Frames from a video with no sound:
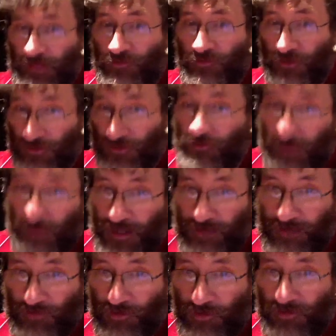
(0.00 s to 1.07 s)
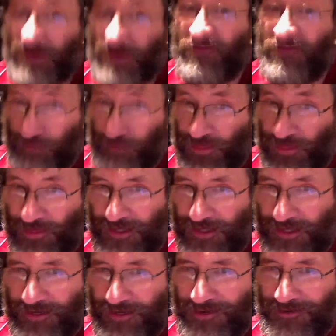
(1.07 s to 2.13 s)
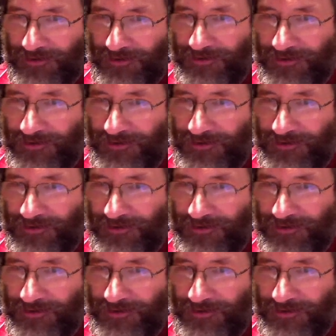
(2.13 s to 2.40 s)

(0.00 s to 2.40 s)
reached a new level of pathetic.